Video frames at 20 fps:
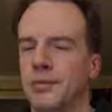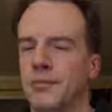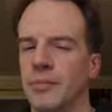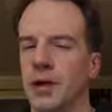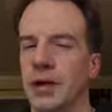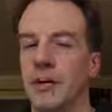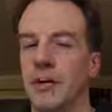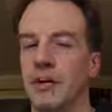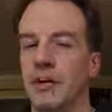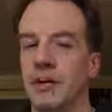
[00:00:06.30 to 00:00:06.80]

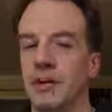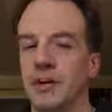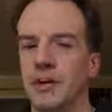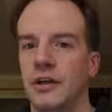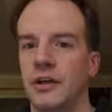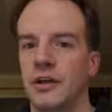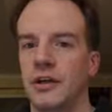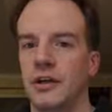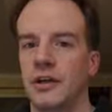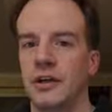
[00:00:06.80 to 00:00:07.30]
Beiter
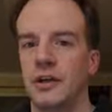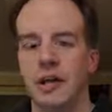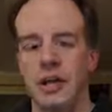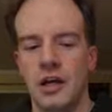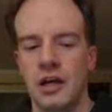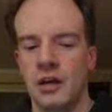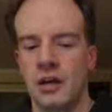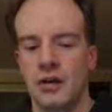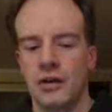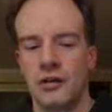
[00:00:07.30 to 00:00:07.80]
here
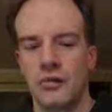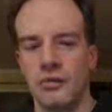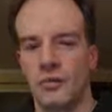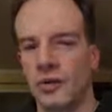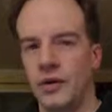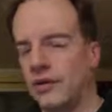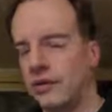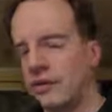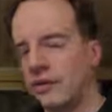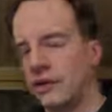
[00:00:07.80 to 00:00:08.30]

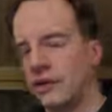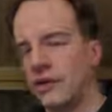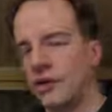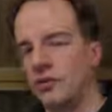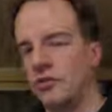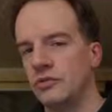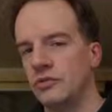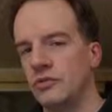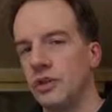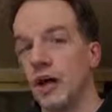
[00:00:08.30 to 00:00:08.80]
with the
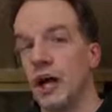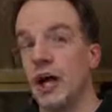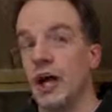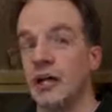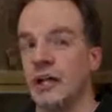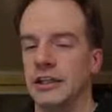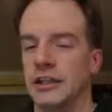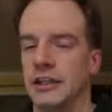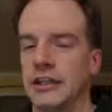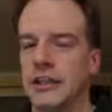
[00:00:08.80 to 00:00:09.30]
notes on
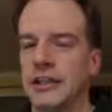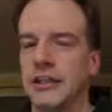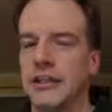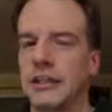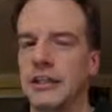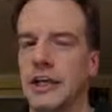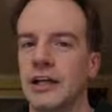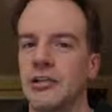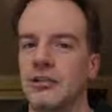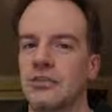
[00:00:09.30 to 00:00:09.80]

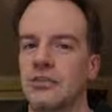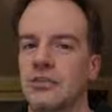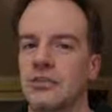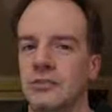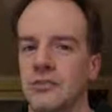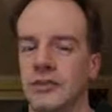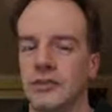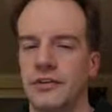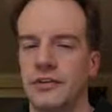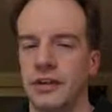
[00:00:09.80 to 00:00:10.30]

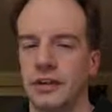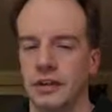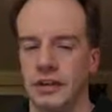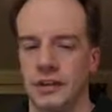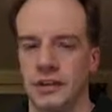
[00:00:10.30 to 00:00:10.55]
electricity.